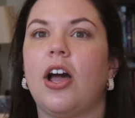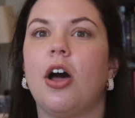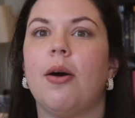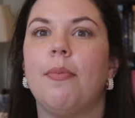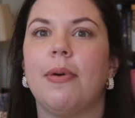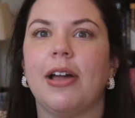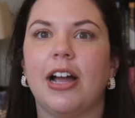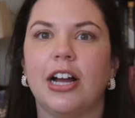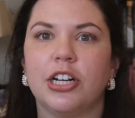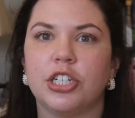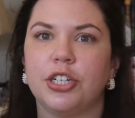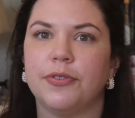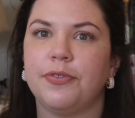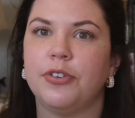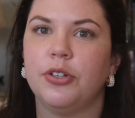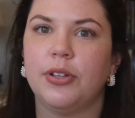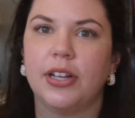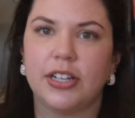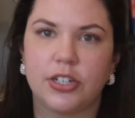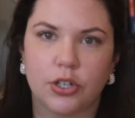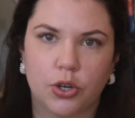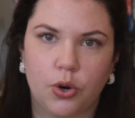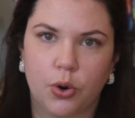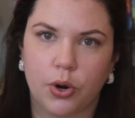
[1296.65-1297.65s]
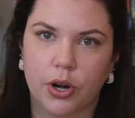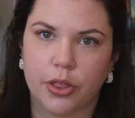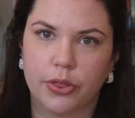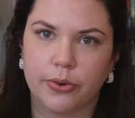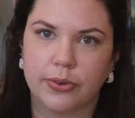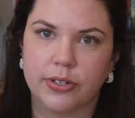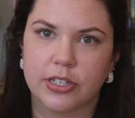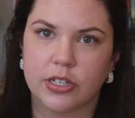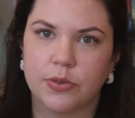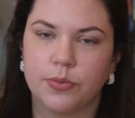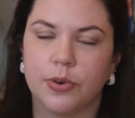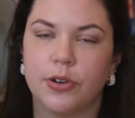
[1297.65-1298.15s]
oh my gosh, if you liked A Court of
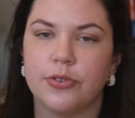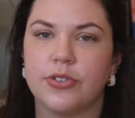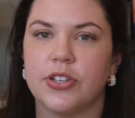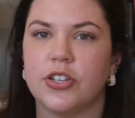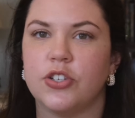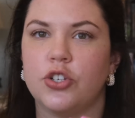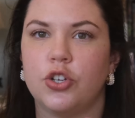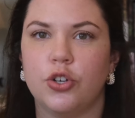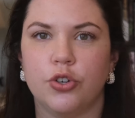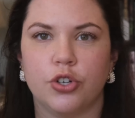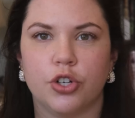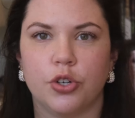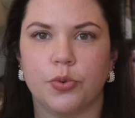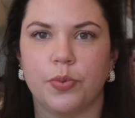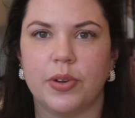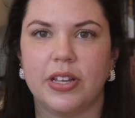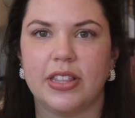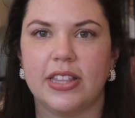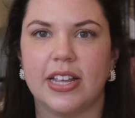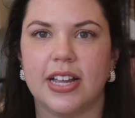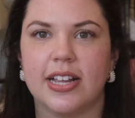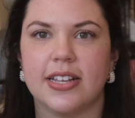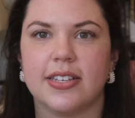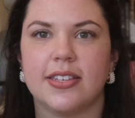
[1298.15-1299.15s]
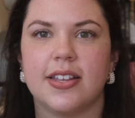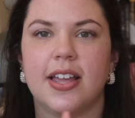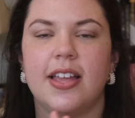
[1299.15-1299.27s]
Thorns and Roses, you should read this.